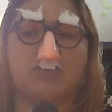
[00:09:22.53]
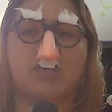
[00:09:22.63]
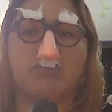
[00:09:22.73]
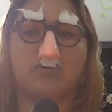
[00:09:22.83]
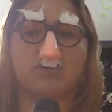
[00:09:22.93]
be
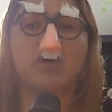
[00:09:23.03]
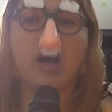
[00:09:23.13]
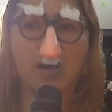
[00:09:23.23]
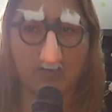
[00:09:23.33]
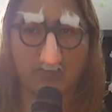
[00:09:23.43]
able to
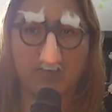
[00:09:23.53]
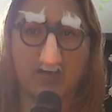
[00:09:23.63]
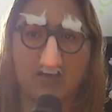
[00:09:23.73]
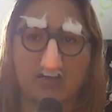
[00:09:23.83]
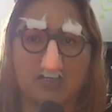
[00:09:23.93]
help,
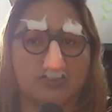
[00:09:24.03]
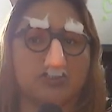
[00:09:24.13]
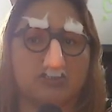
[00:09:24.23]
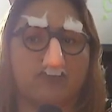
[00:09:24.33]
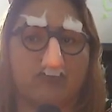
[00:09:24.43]
not
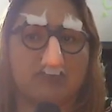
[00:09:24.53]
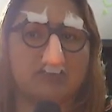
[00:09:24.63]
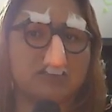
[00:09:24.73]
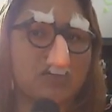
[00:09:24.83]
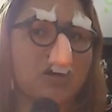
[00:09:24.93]
just for
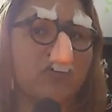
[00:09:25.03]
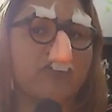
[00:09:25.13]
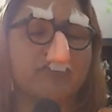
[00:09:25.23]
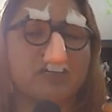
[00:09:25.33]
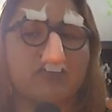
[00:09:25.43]
myself,
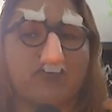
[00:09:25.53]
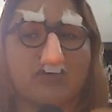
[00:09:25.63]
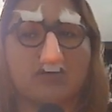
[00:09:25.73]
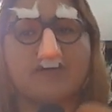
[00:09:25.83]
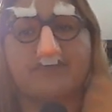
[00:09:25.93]
but
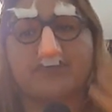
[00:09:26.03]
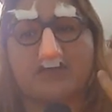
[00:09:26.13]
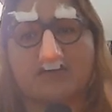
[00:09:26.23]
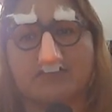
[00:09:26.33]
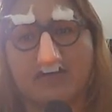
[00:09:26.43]
for
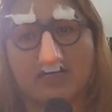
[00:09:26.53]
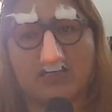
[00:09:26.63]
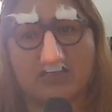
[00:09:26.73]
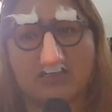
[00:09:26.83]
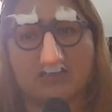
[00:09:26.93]

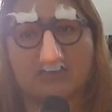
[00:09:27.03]
my